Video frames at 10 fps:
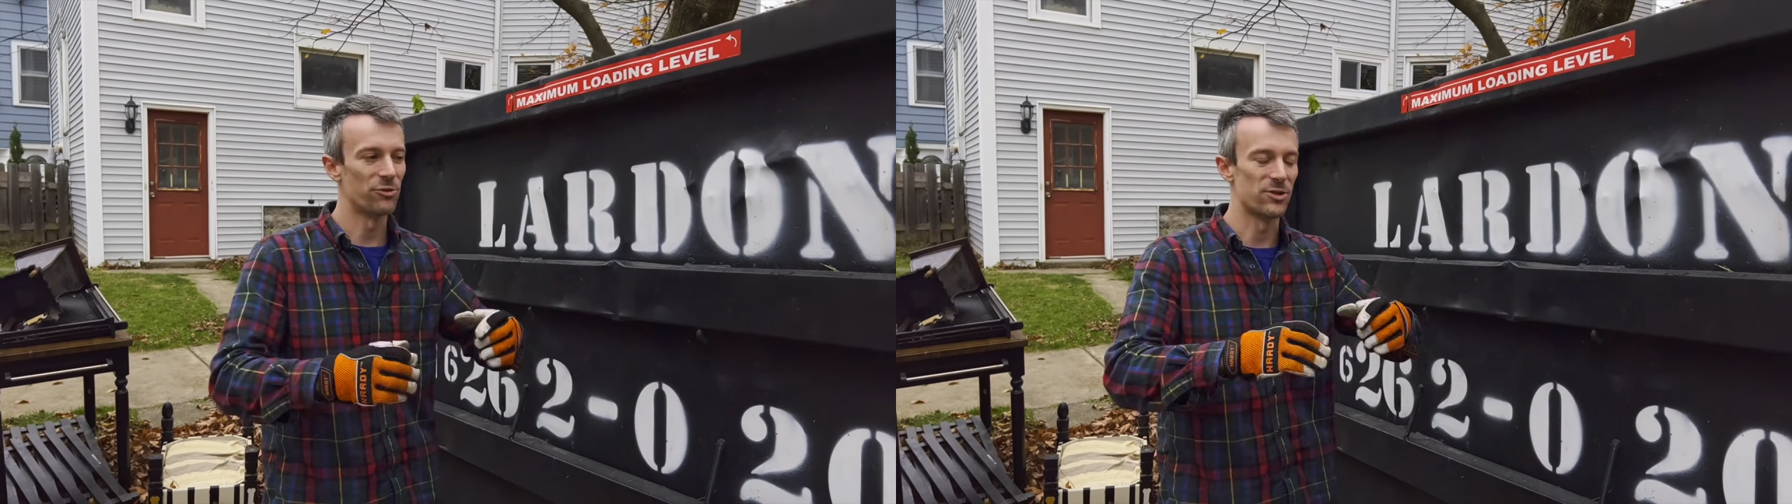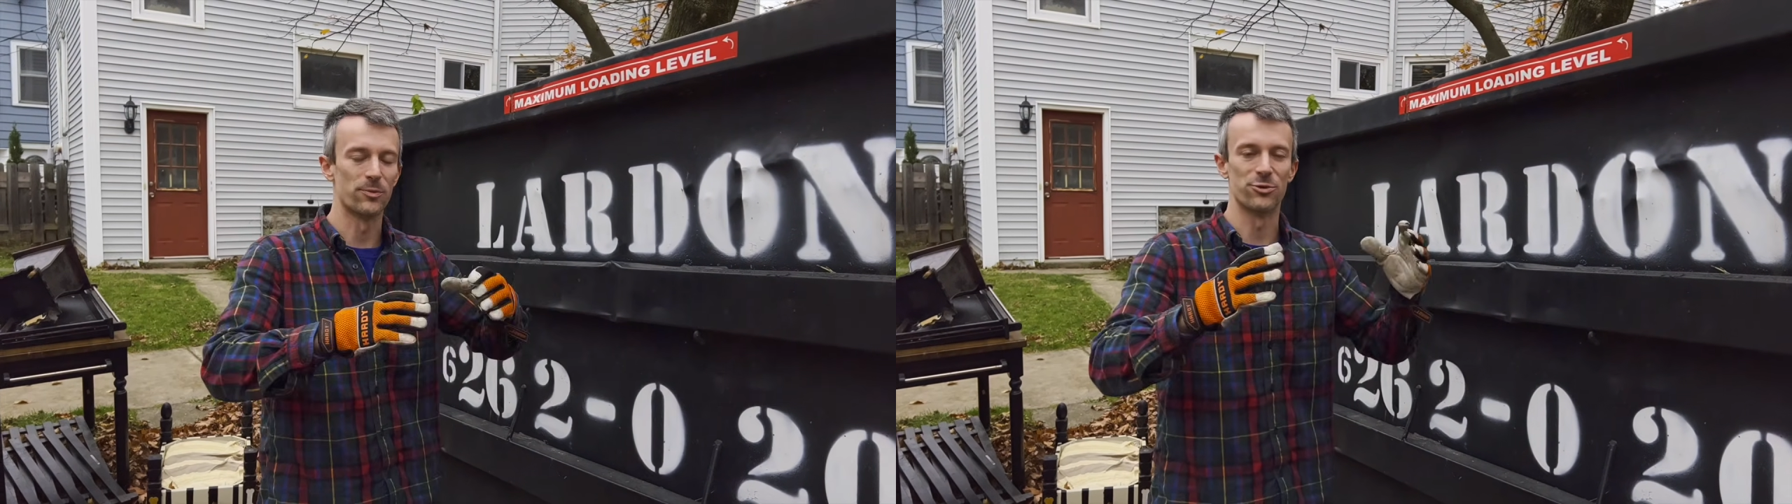
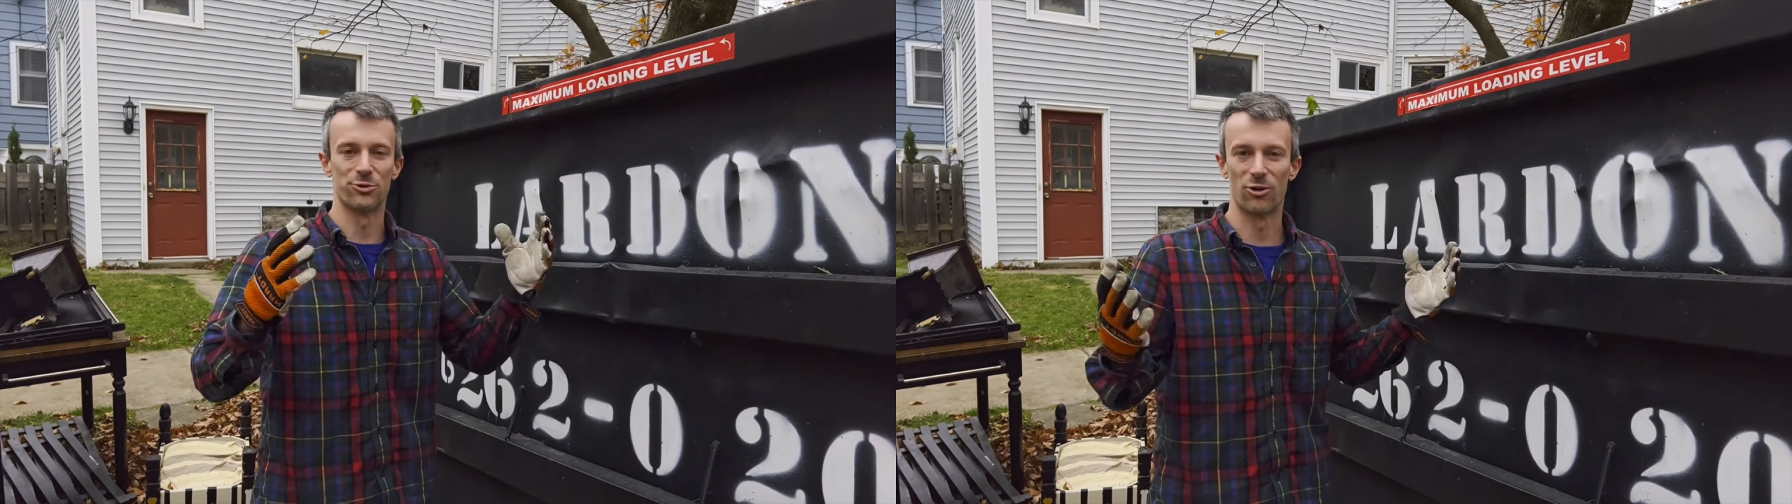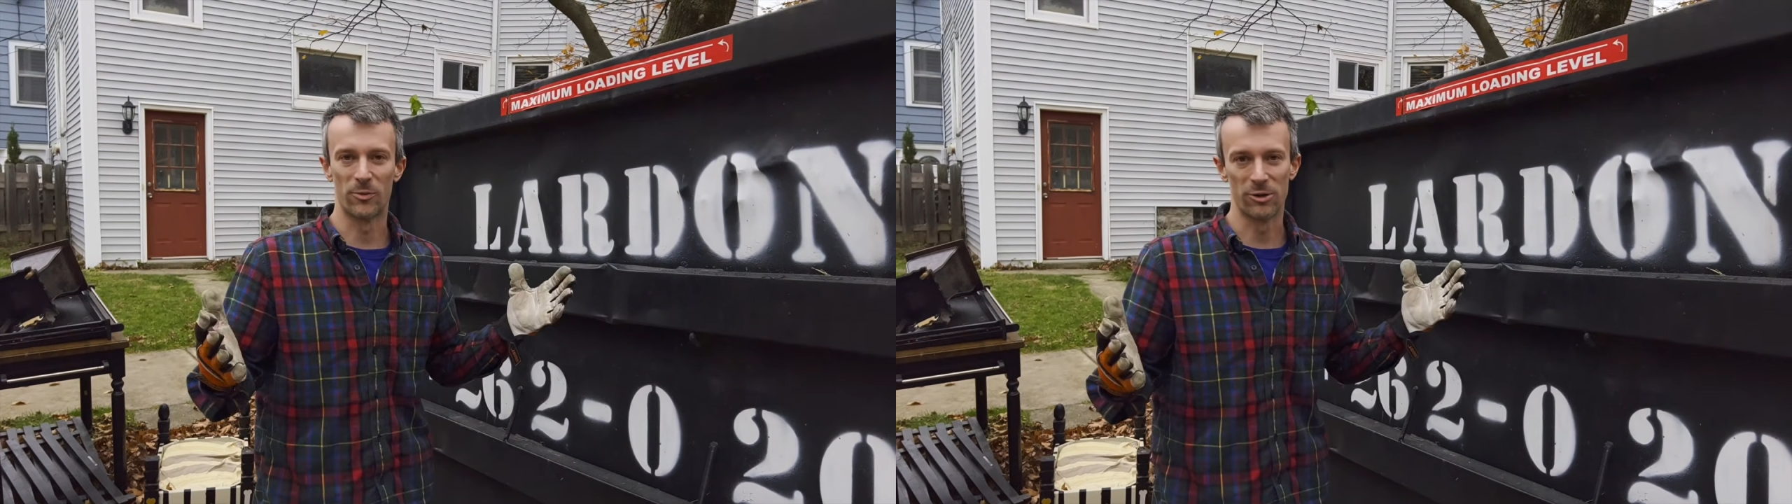the dumpsters
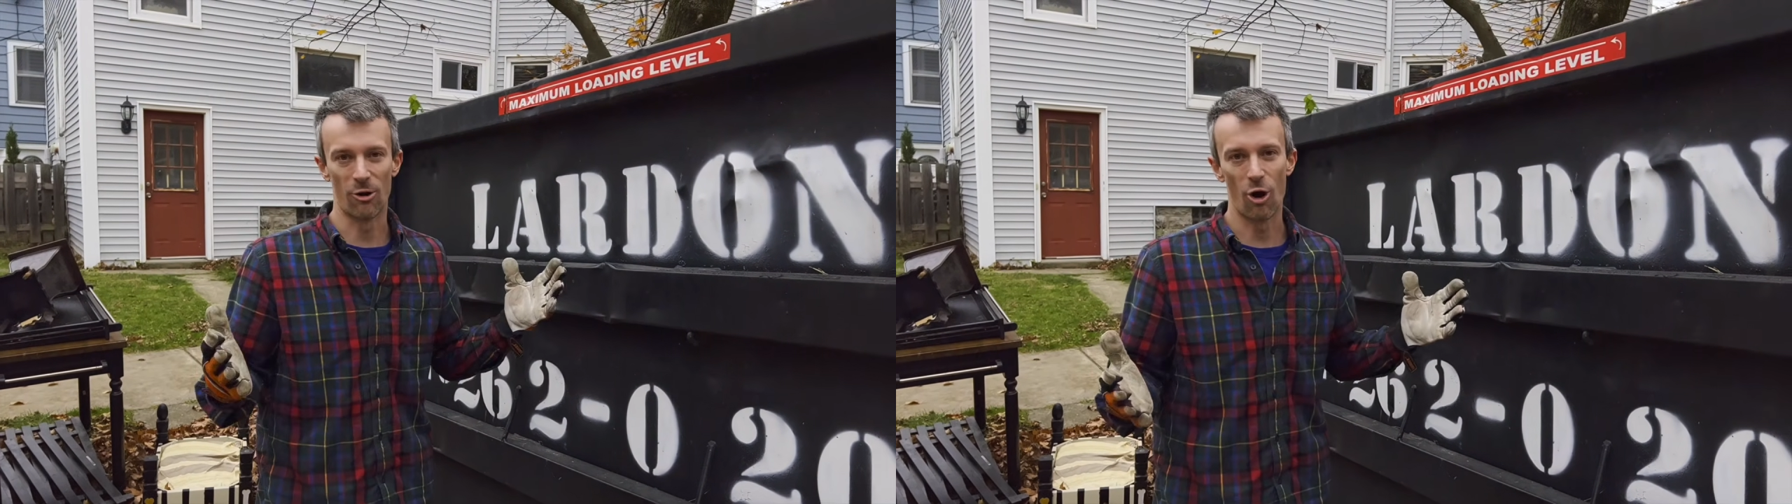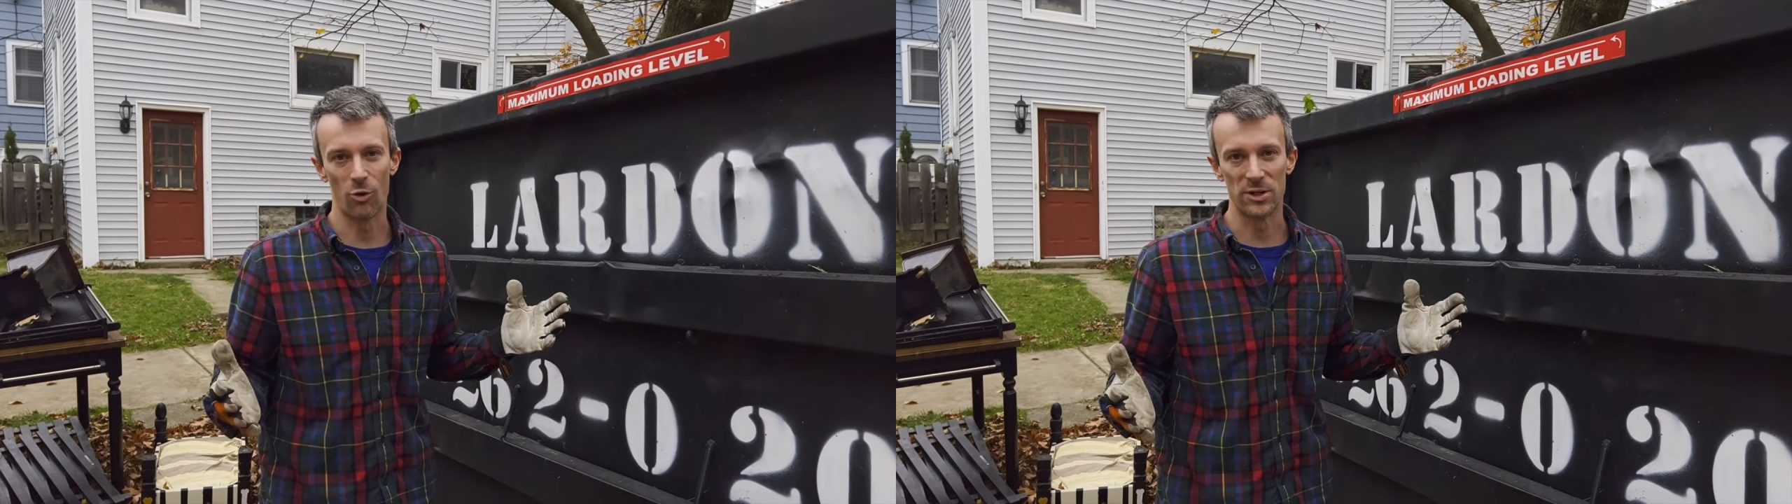around me are
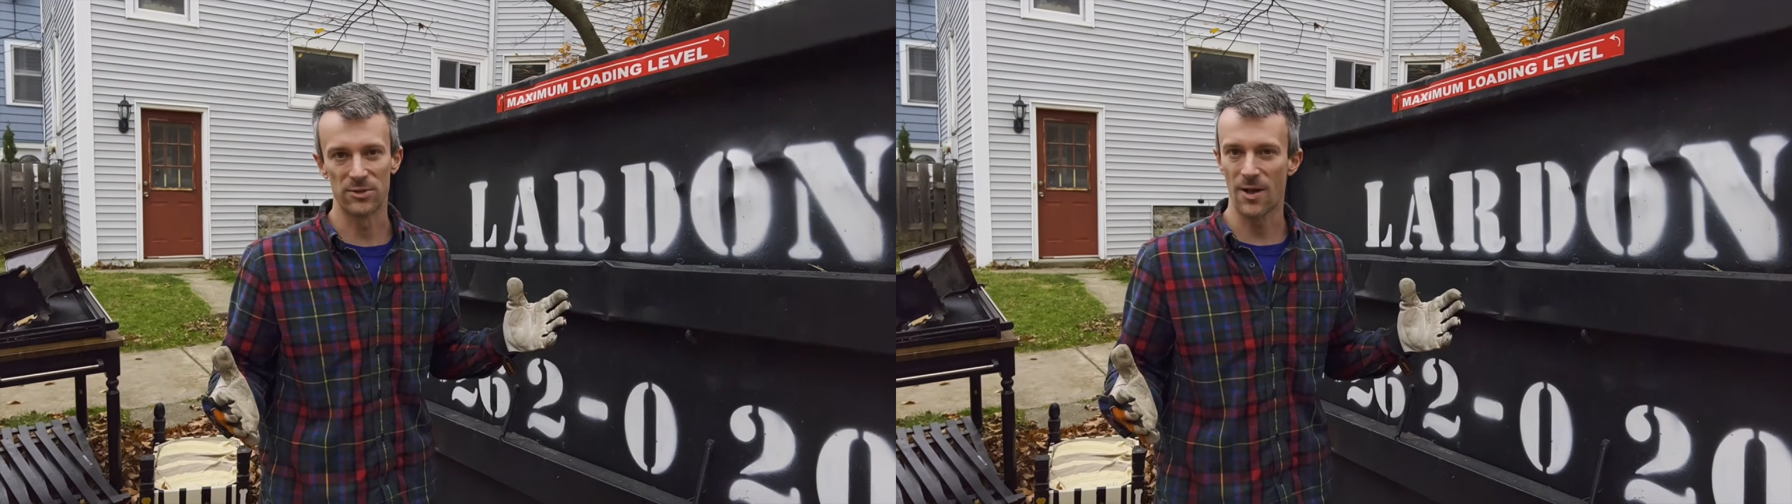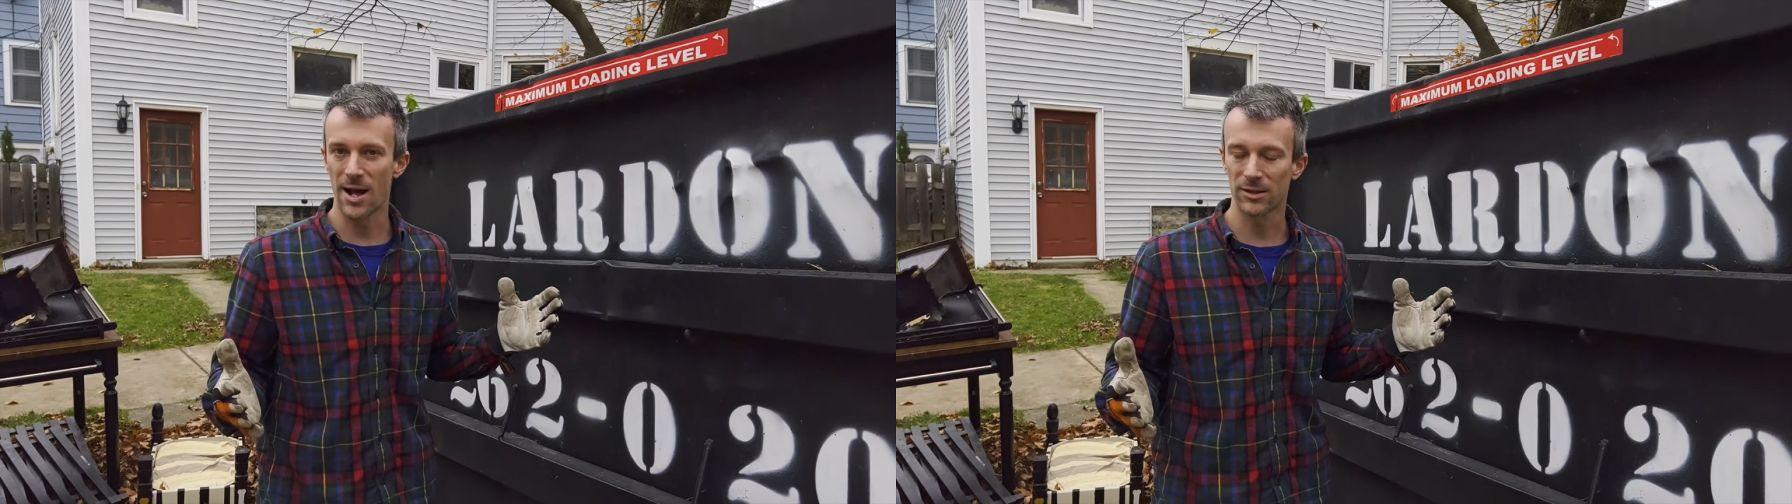always
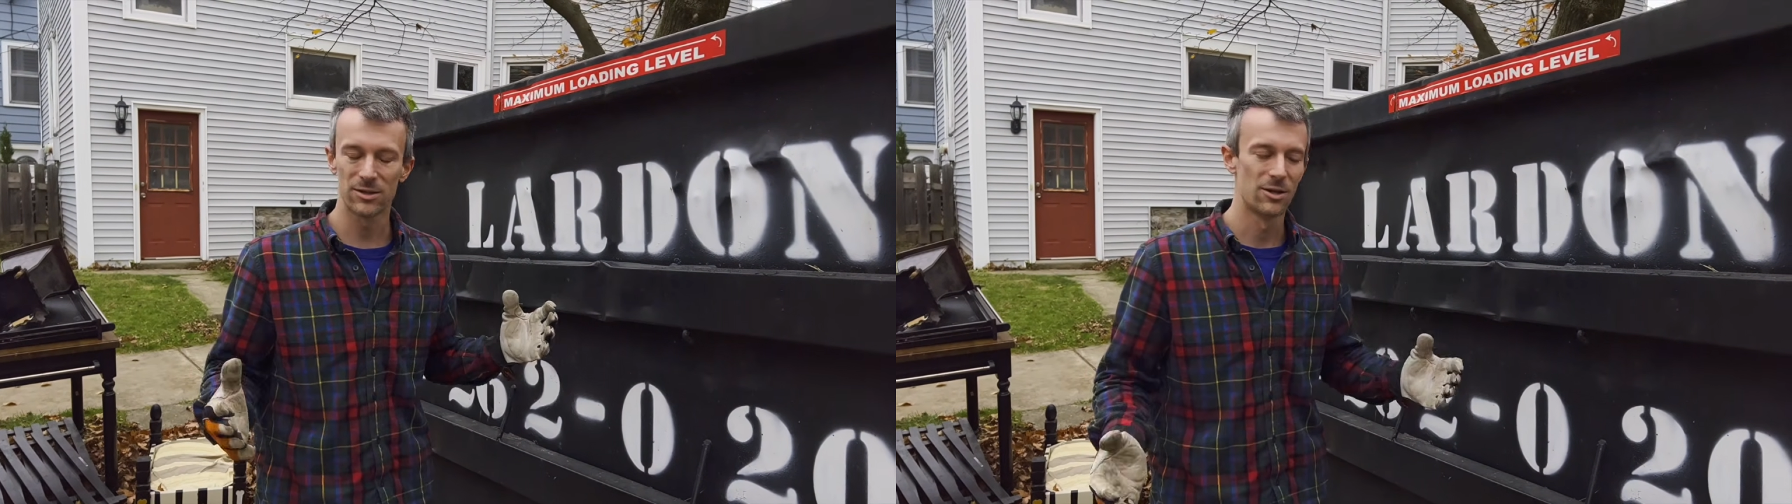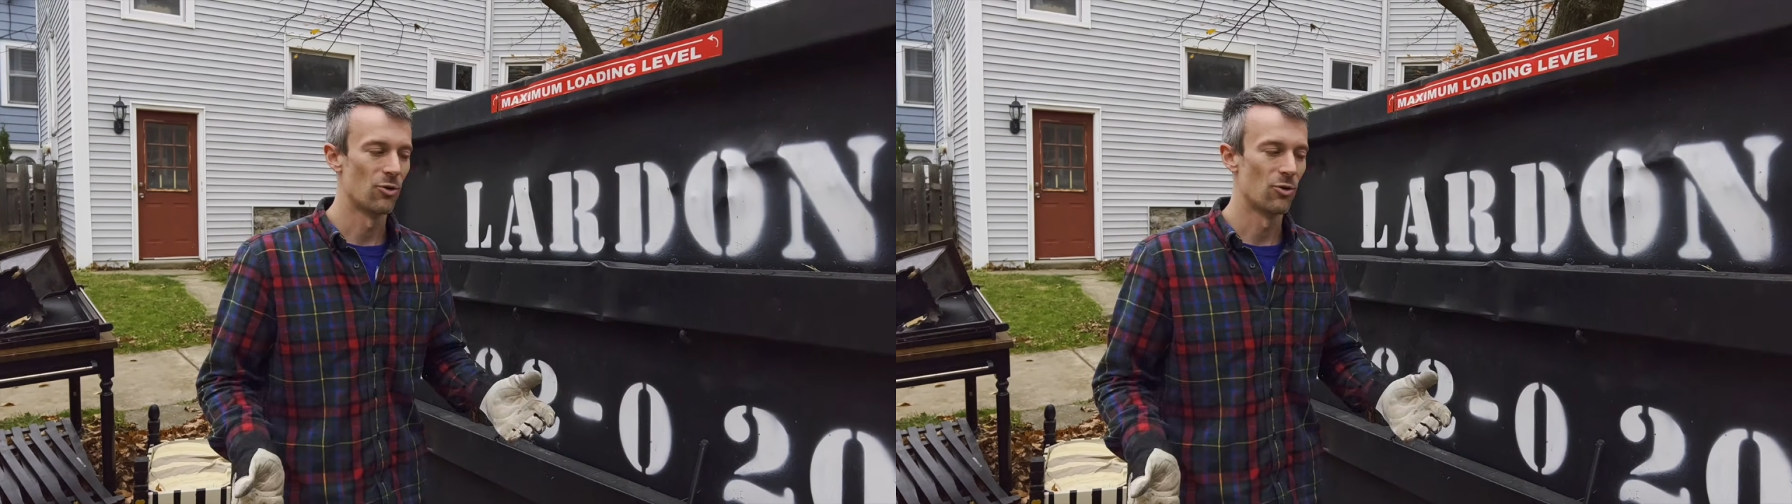locked.